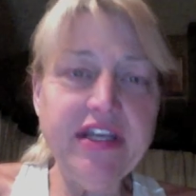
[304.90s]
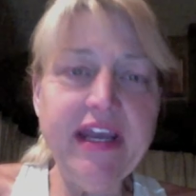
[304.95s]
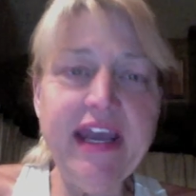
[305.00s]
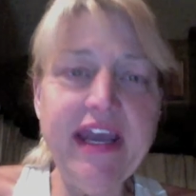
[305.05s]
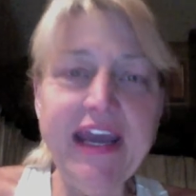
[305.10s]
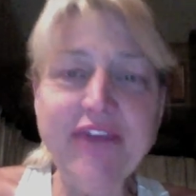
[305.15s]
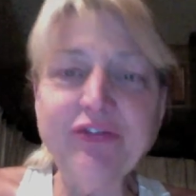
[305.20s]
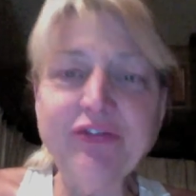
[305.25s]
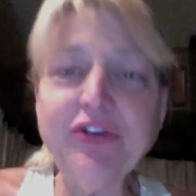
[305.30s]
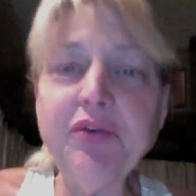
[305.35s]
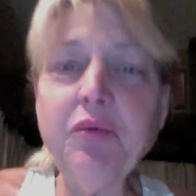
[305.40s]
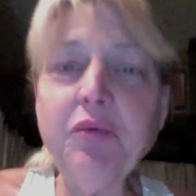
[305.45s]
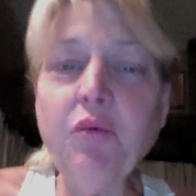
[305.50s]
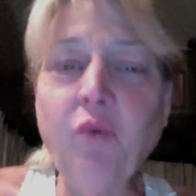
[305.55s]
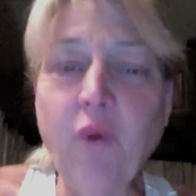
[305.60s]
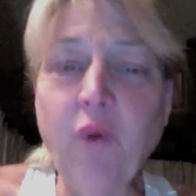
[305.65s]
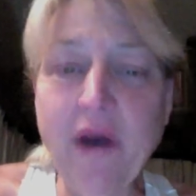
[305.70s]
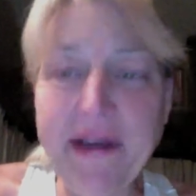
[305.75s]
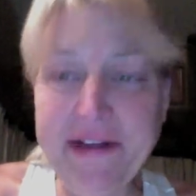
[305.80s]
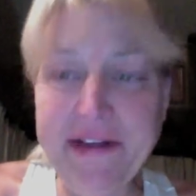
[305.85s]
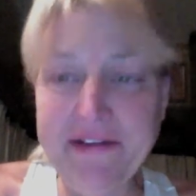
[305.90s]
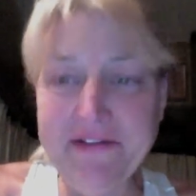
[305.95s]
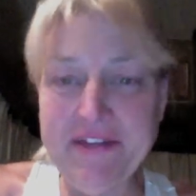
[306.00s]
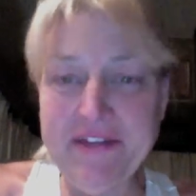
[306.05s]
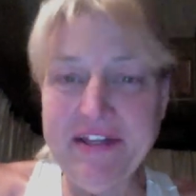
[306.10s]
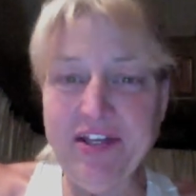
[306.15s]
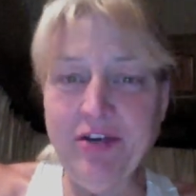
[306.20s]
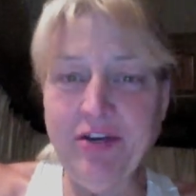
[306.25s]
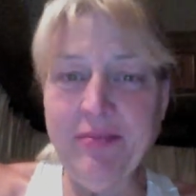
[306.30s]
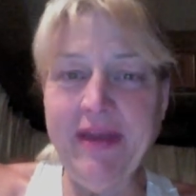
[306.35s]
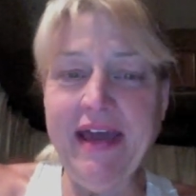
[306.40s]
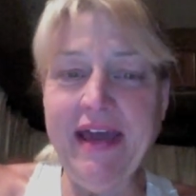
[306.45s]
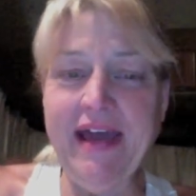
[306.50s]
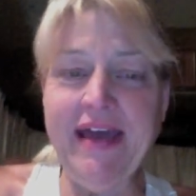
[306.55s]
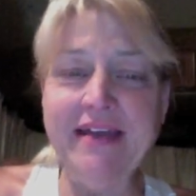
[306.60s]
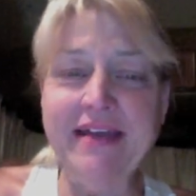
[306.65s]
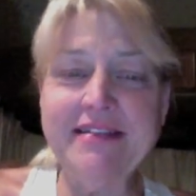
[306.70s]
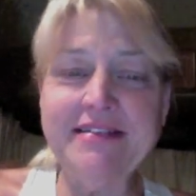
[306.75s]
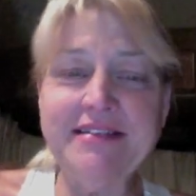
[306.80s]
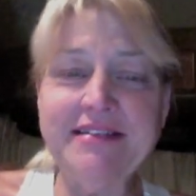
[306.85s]
every one of them
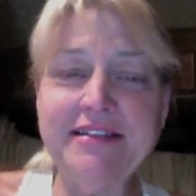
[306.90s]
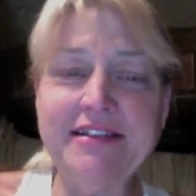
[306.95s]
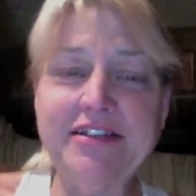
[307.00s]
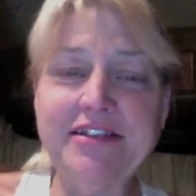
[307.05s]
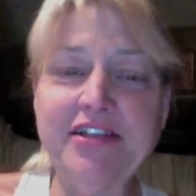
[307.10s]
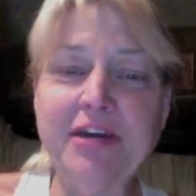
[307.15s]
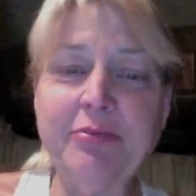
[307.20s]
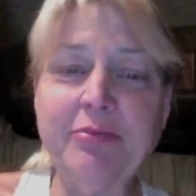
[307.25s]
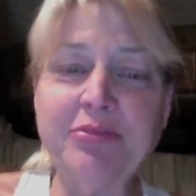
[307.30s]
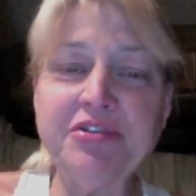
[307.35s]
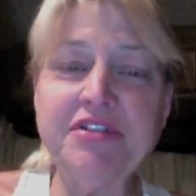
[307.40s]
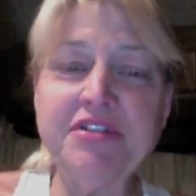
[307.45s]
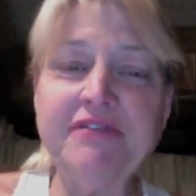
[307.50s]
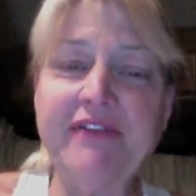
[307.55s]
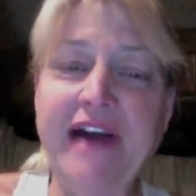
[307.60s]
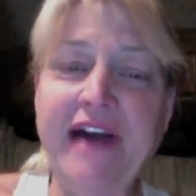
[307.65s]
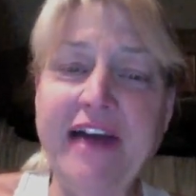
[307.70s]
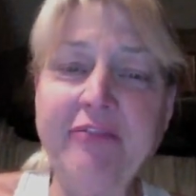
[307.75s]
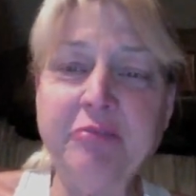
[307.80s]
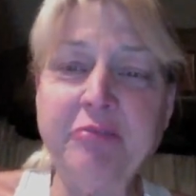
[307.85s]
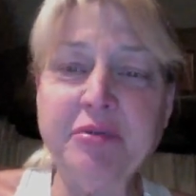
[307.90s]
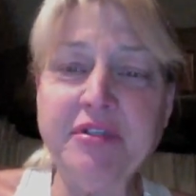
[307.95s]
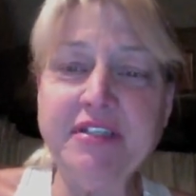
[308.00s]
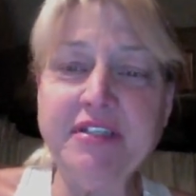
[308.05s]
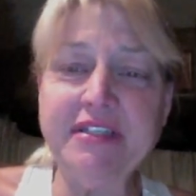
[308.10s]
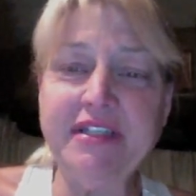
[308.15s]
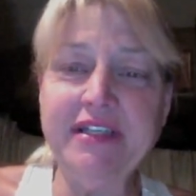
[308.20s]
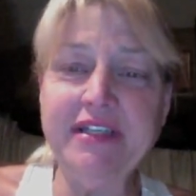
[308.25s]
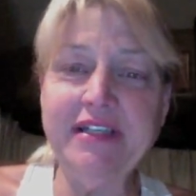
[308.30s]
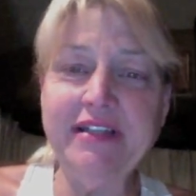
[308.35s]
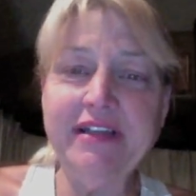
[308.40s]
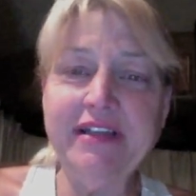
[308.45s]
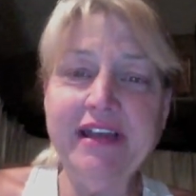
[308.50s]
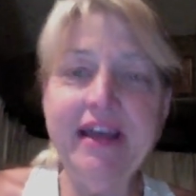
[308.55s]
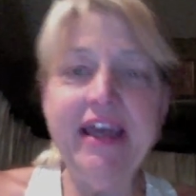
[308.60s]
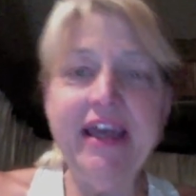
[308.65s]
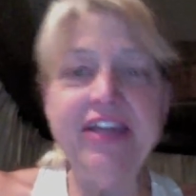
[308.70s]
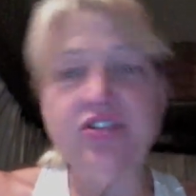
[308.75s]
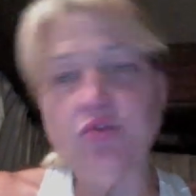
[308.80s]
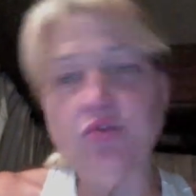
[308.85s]
has the numbers 5%
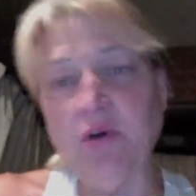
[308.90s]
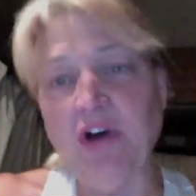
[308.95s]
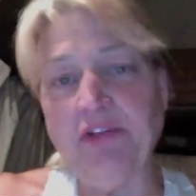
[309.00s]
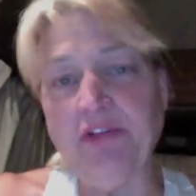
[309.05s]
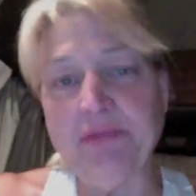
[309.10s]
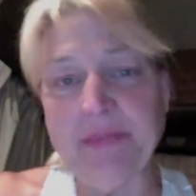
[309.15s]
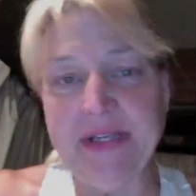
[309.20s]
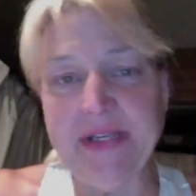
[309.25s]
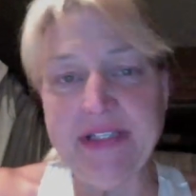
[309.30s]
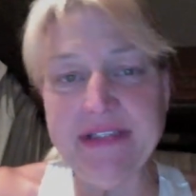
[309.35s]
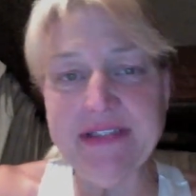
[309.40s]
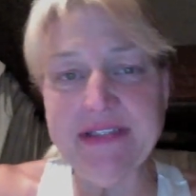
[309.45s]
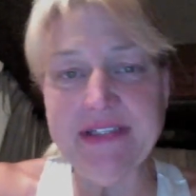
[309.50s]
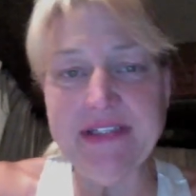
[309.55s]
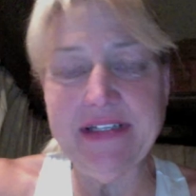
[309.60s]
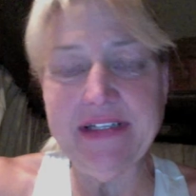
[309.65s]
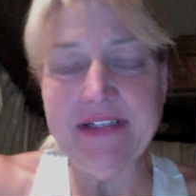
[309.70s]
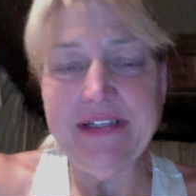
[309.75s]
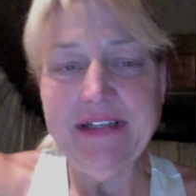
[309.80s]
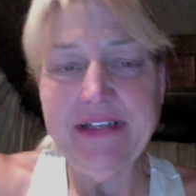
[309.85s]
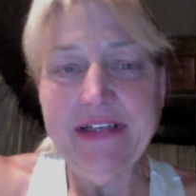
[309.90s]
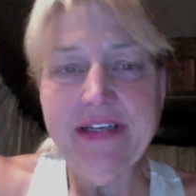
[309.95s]
and 12 months in it.